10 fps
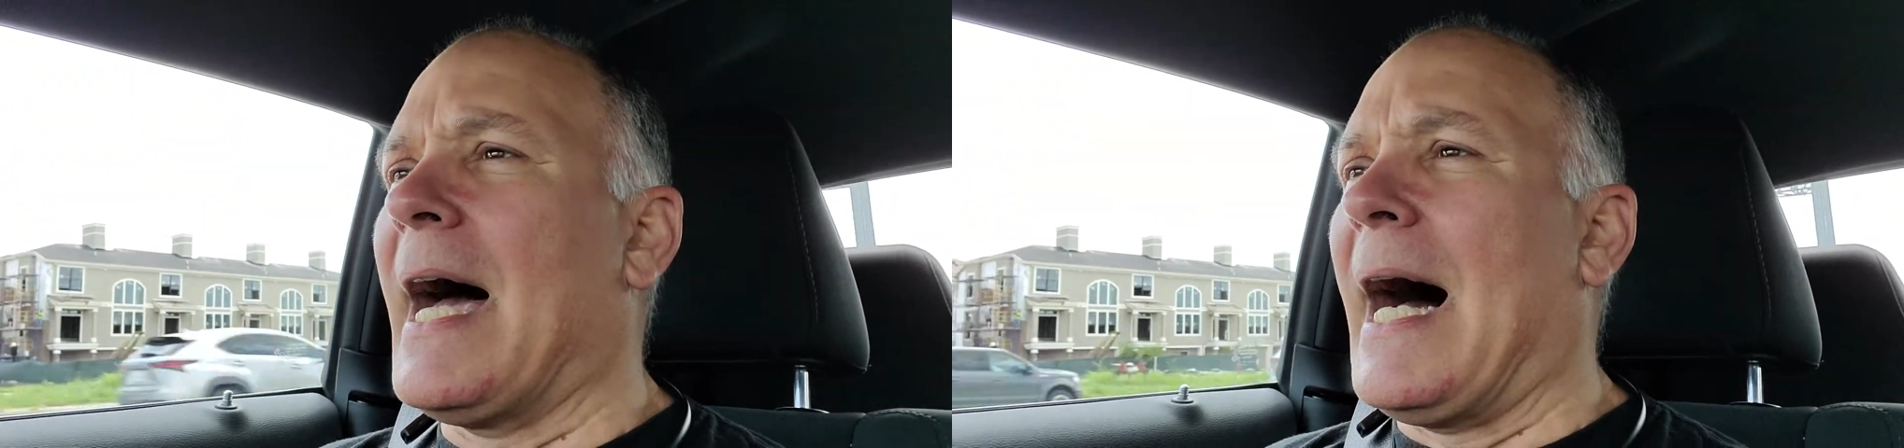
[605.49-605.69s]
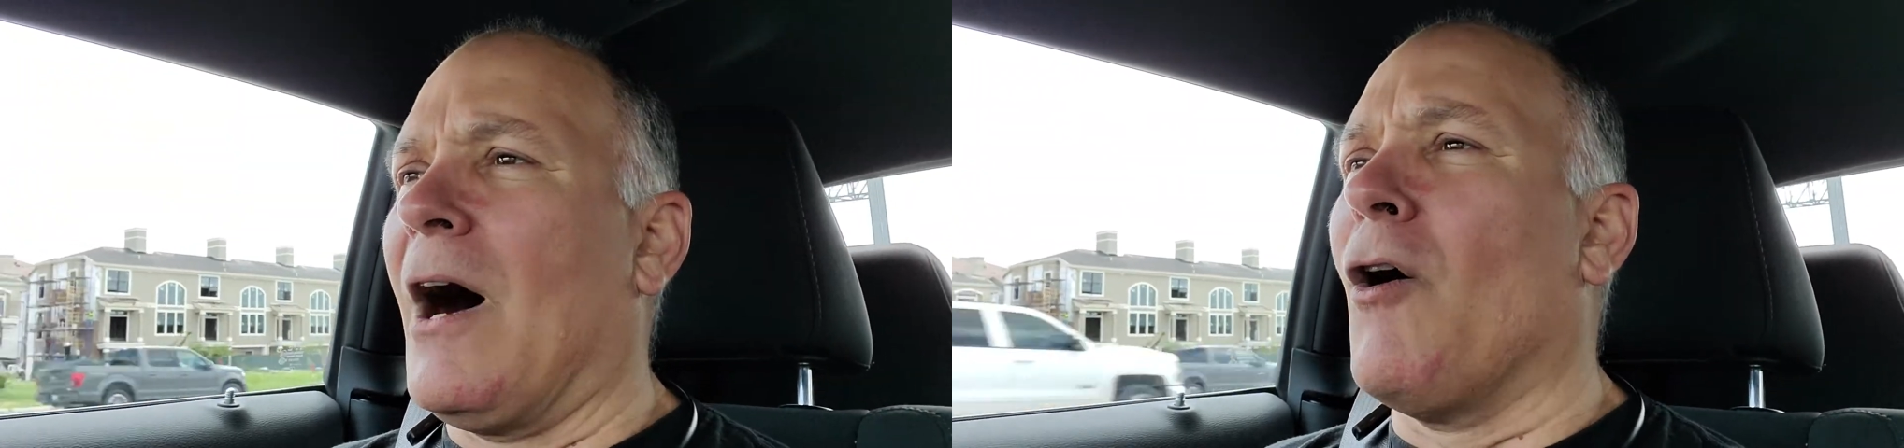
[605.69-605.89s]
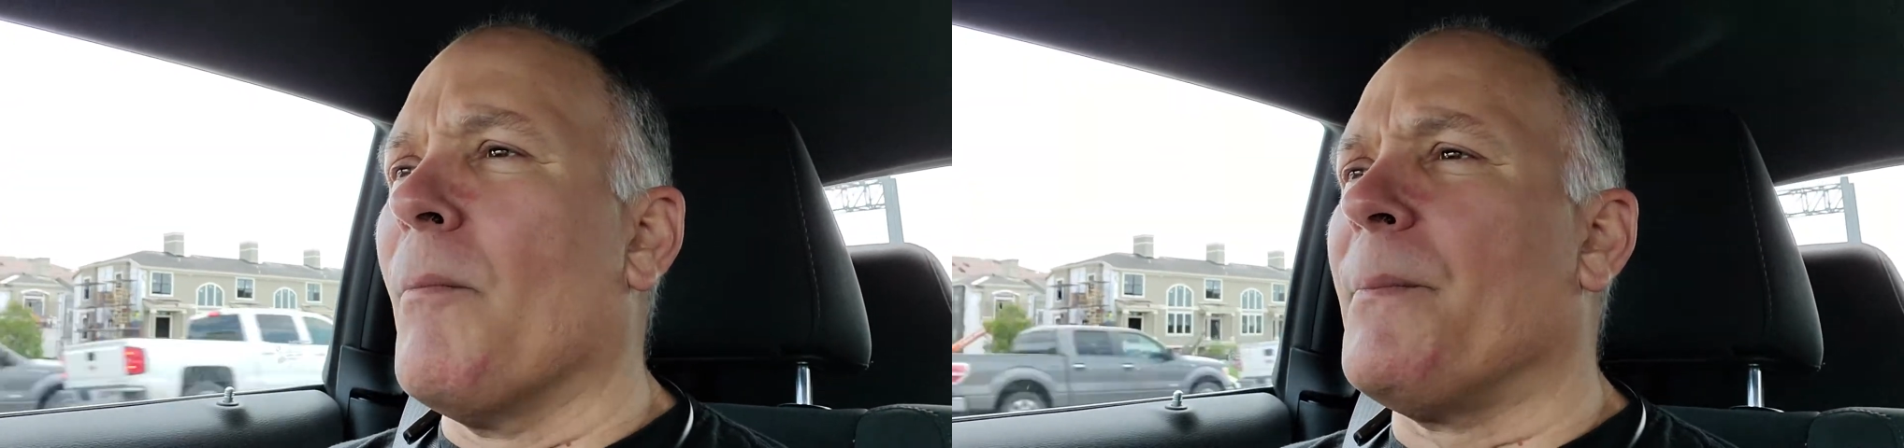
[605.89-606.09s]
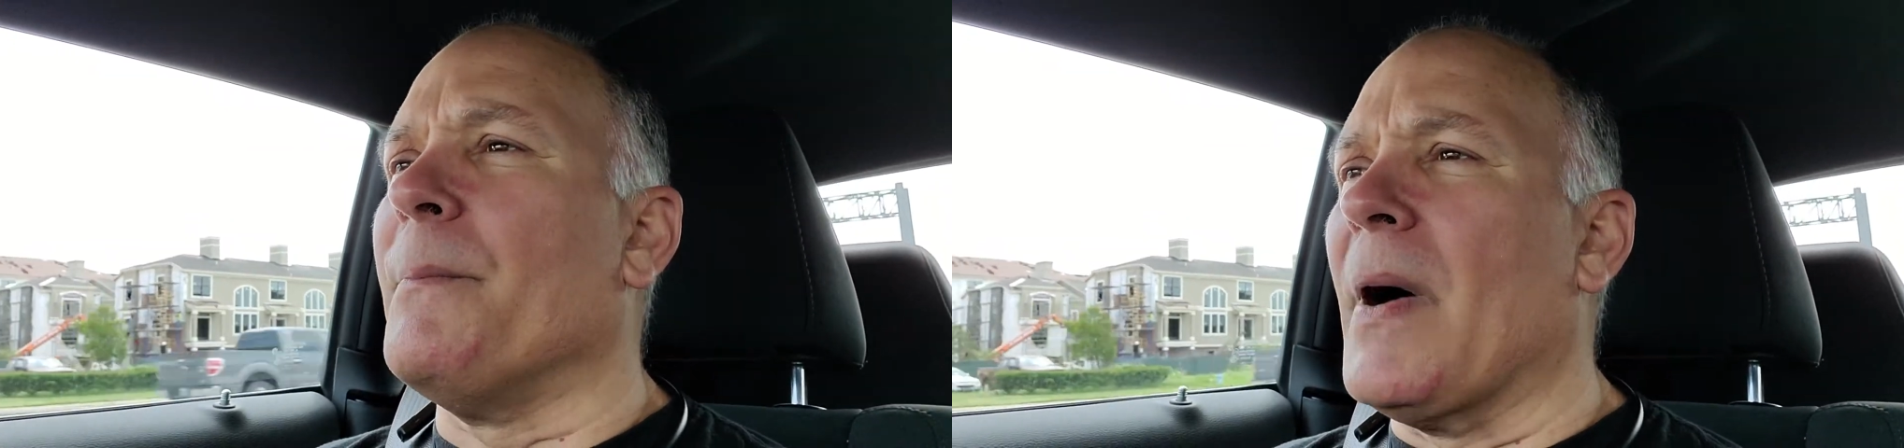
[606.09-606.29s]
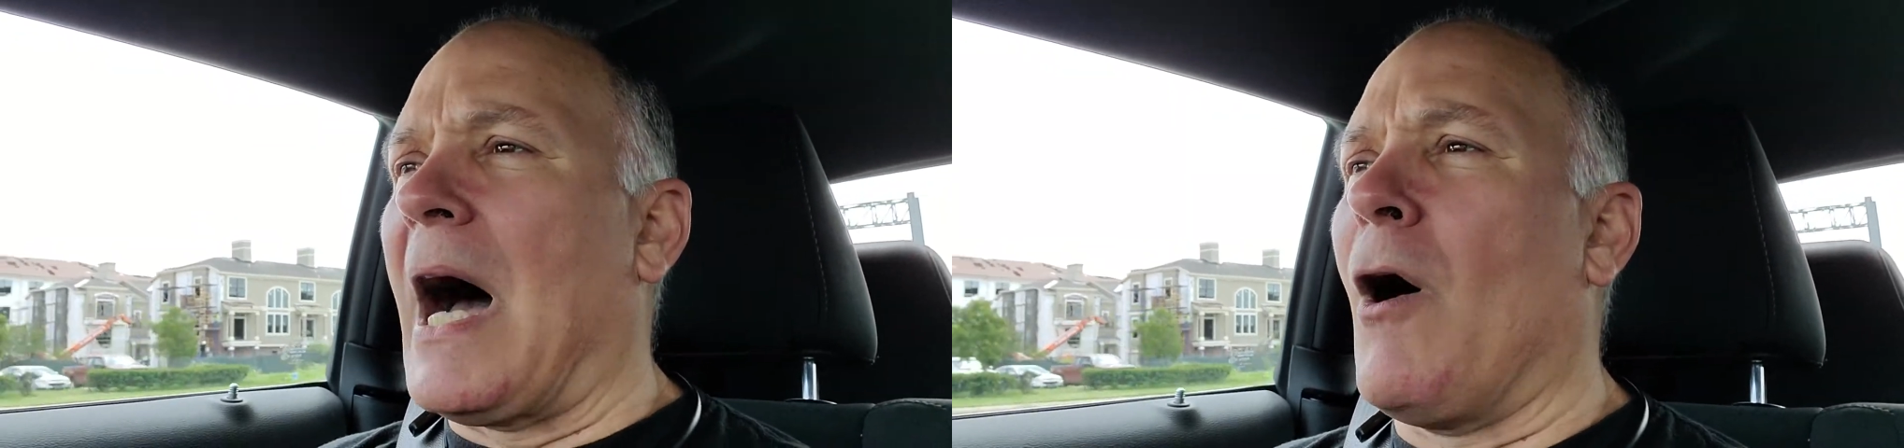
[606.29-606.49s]
I
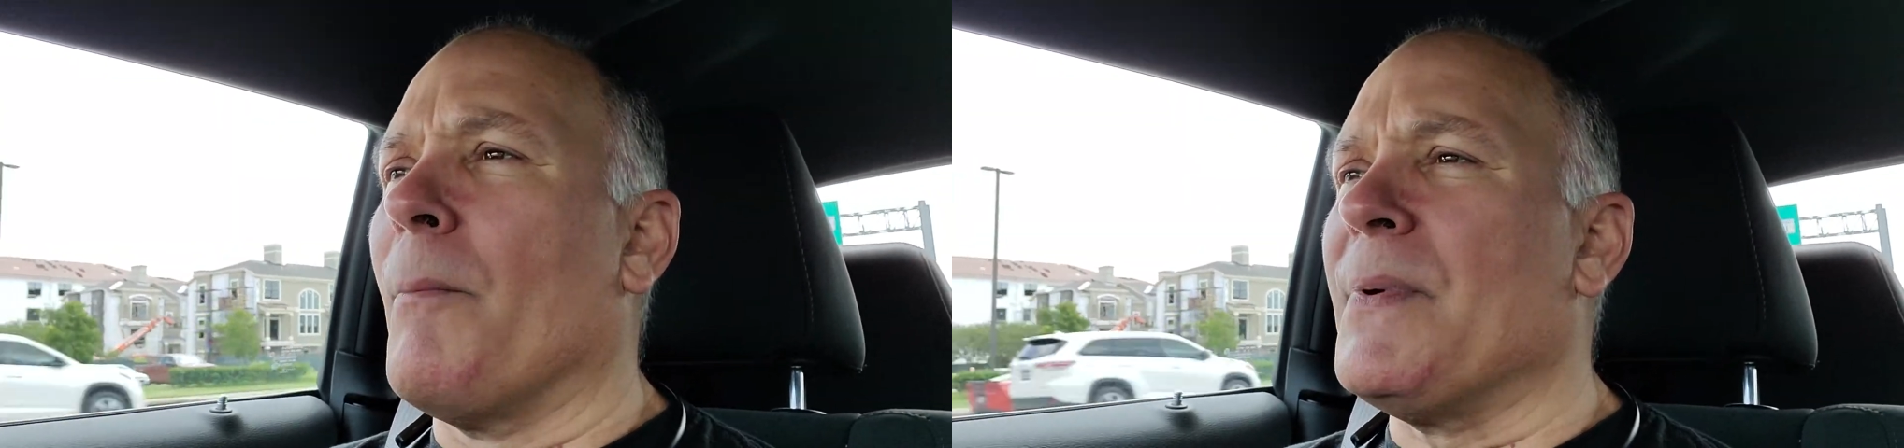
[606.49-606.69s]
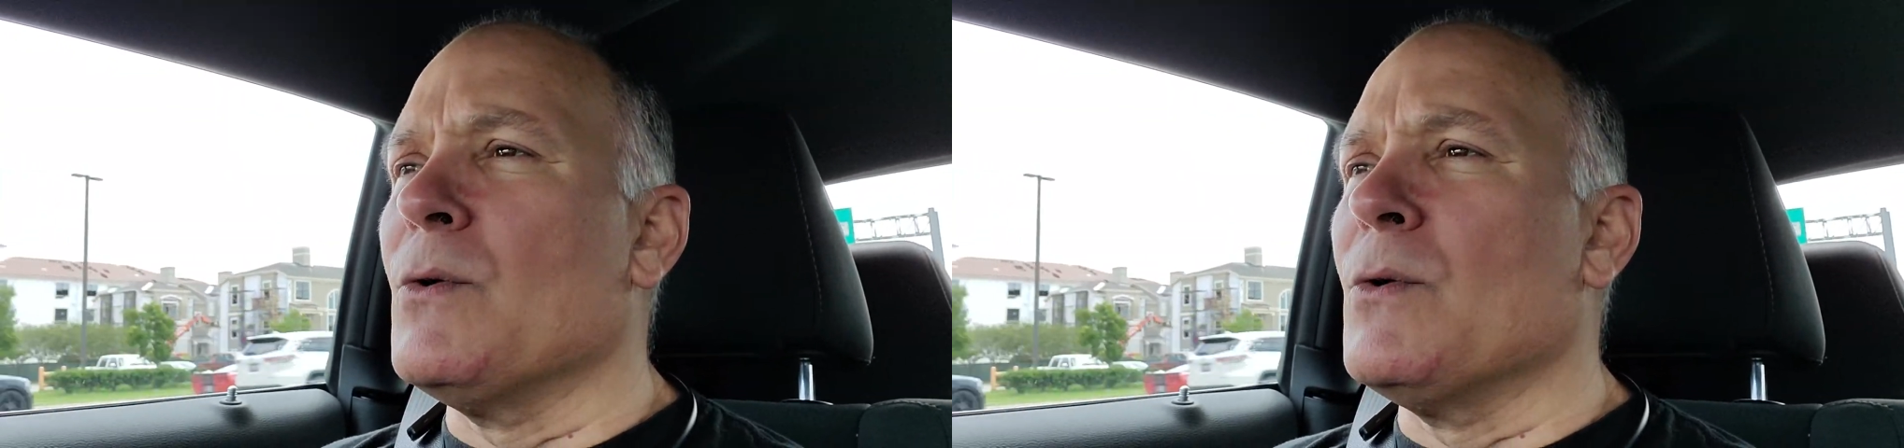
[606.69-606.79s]
hope